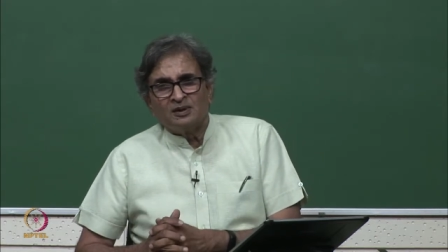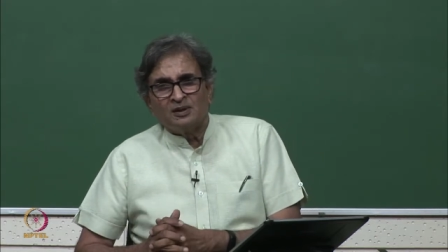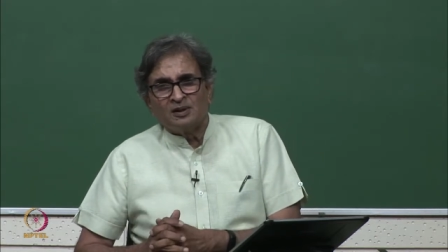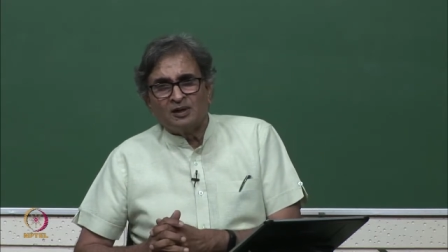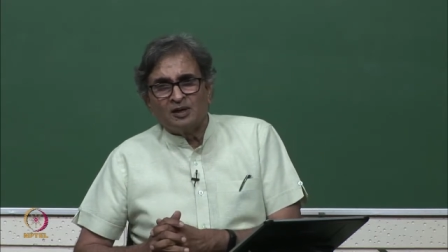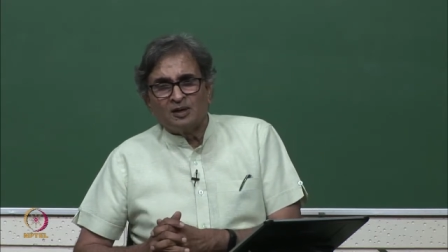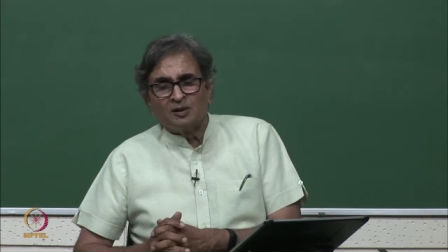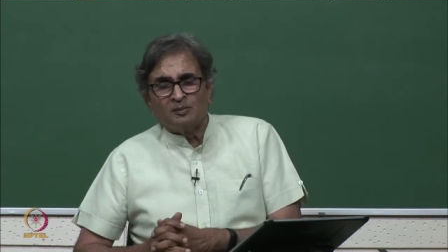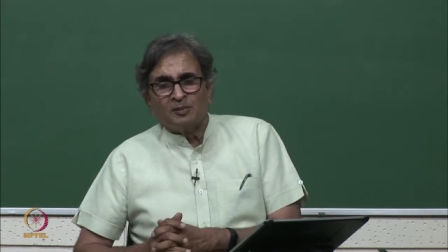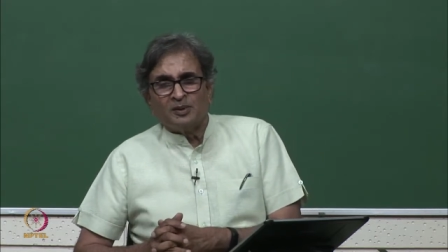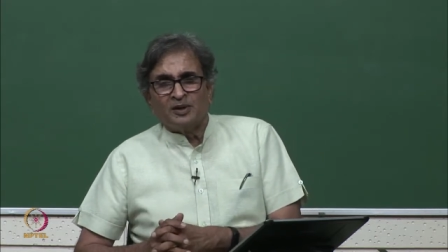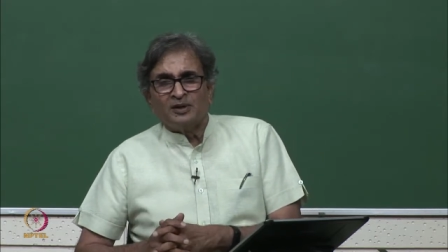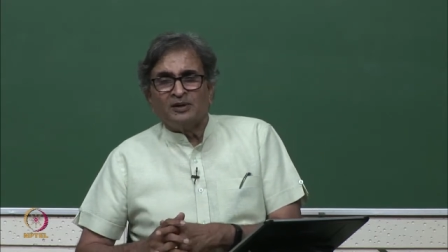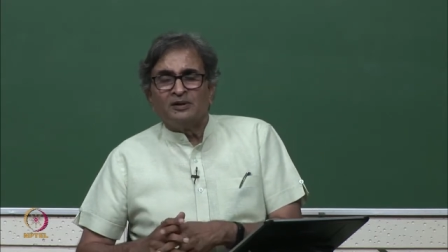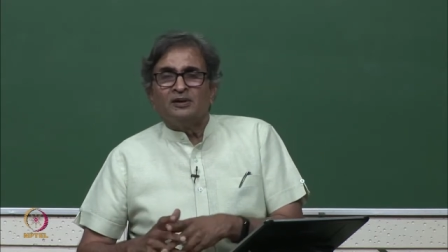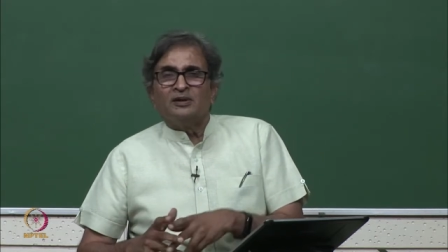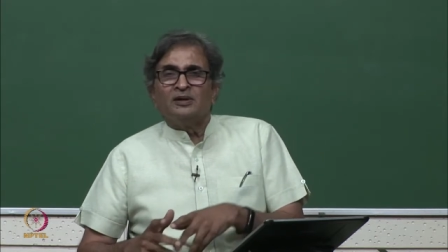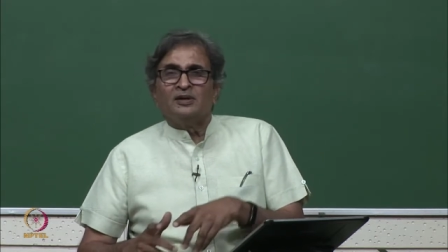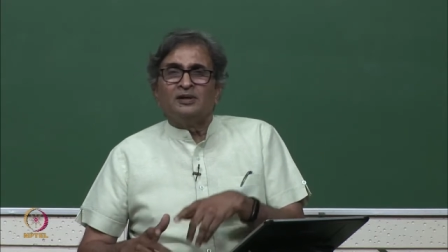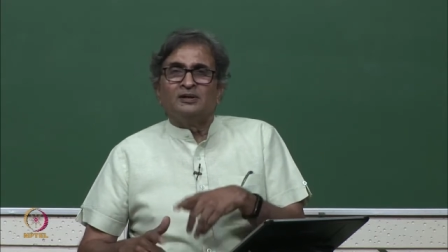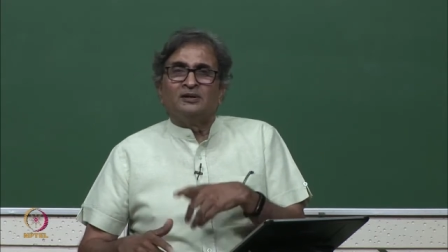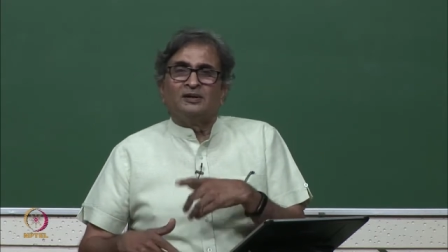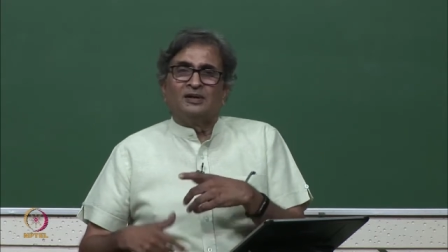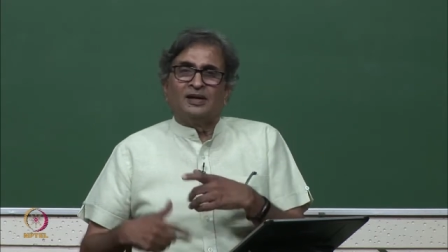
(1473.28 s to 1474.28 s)
a little bit
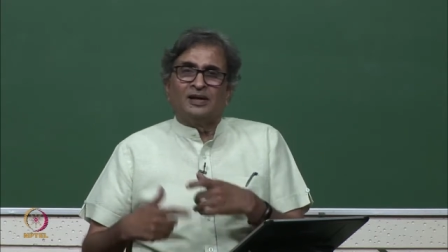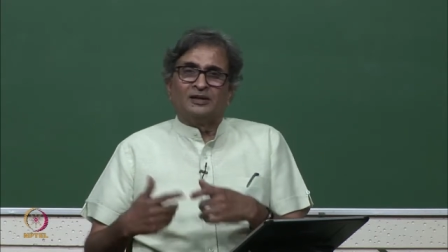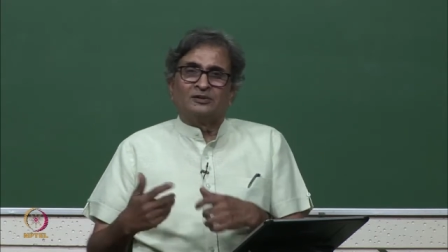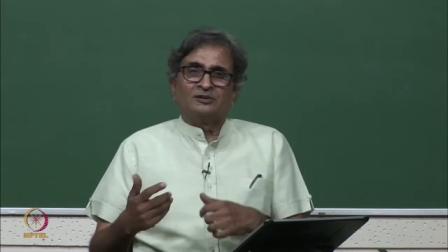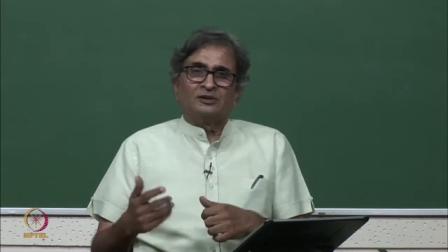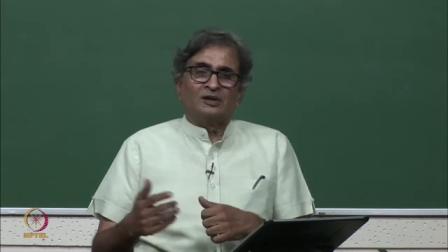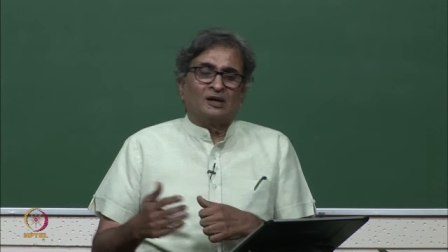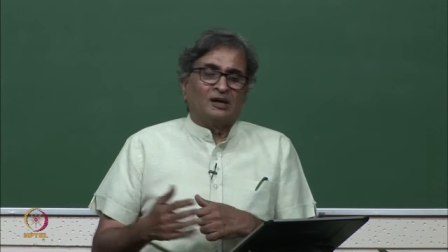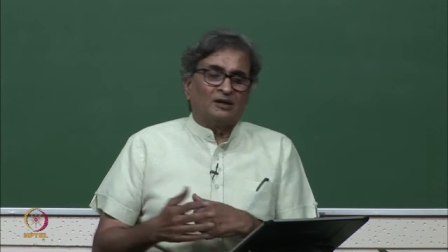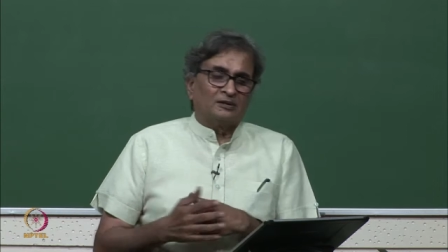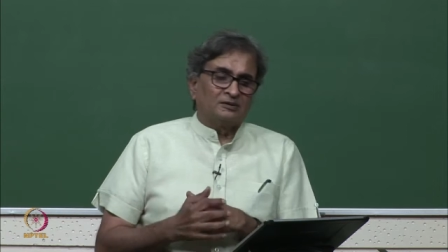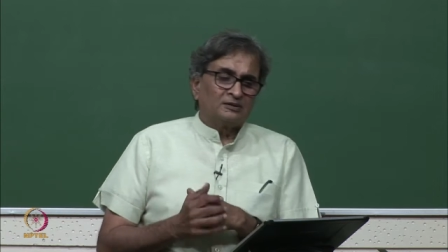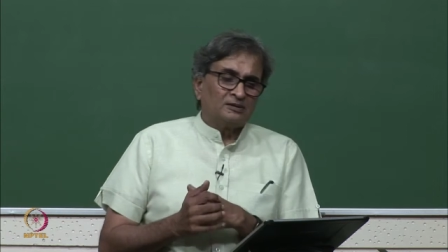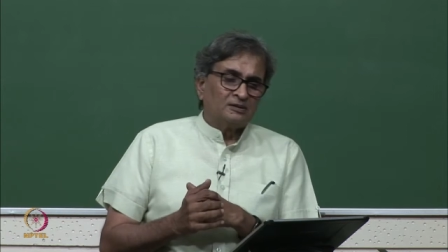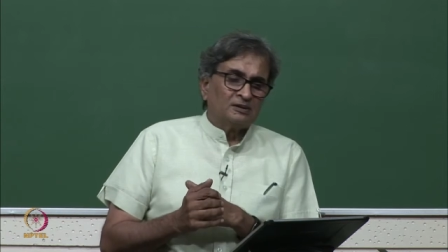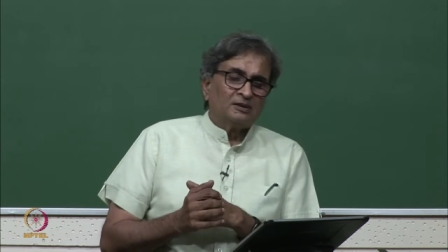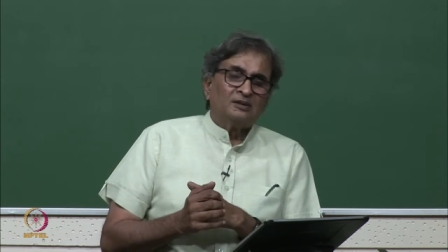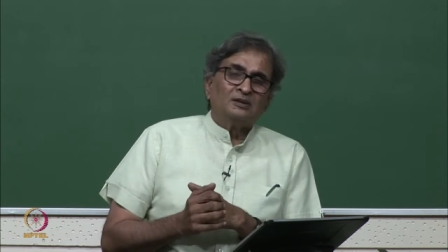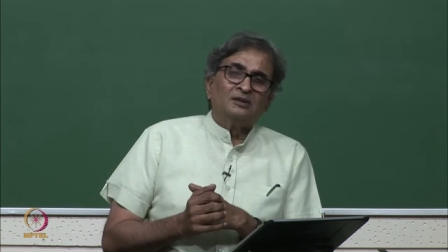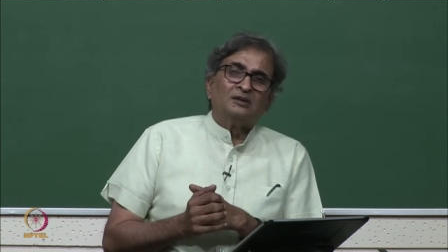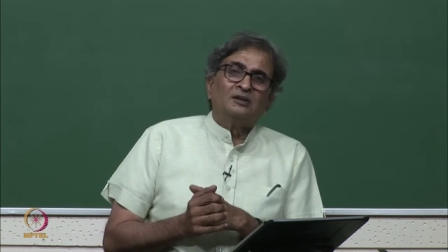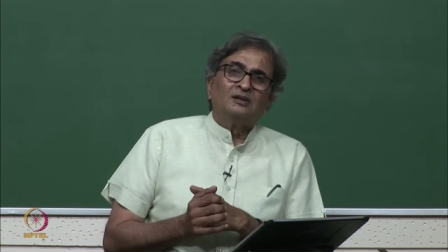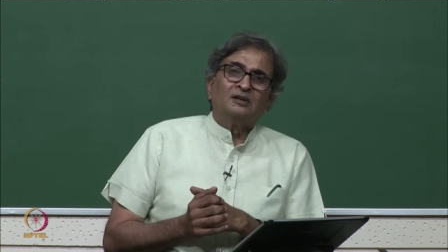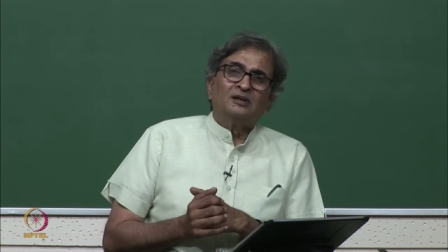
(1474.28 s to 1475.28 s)
in the next class.
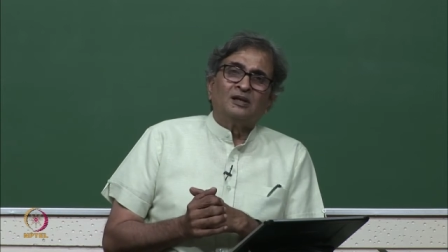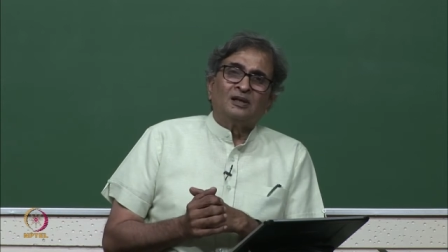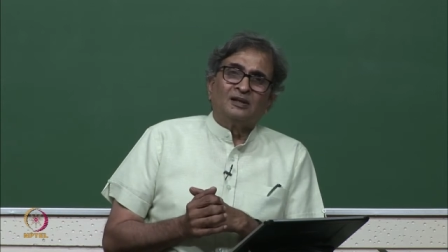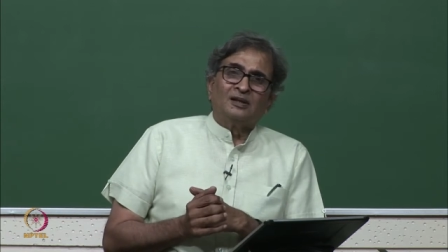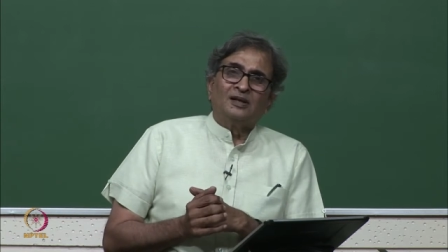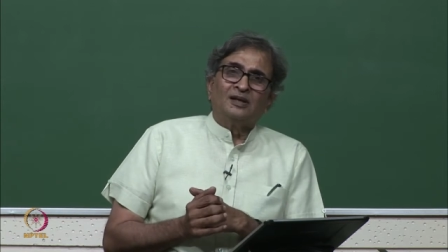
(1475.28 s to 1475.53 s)
Till